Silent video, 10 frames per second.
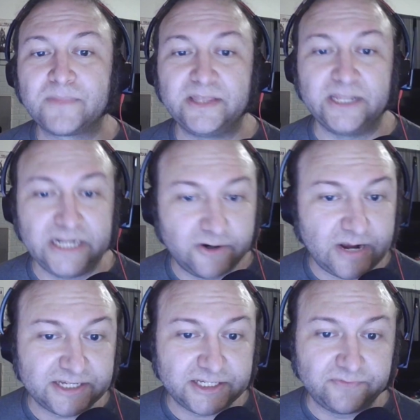The tear
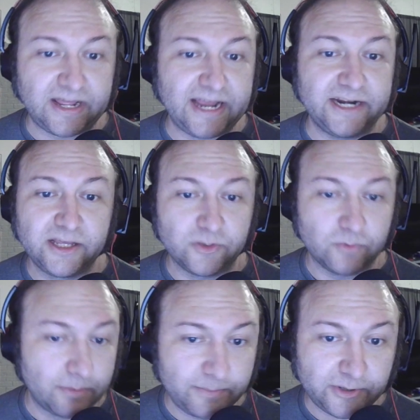gas is flying, the
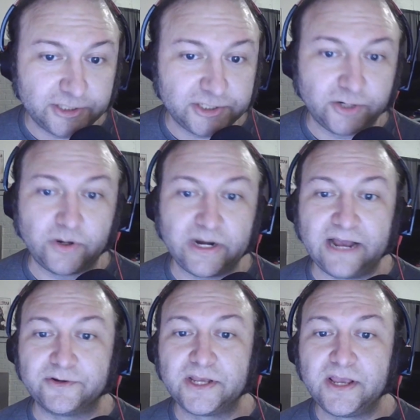rubber bullets are going out,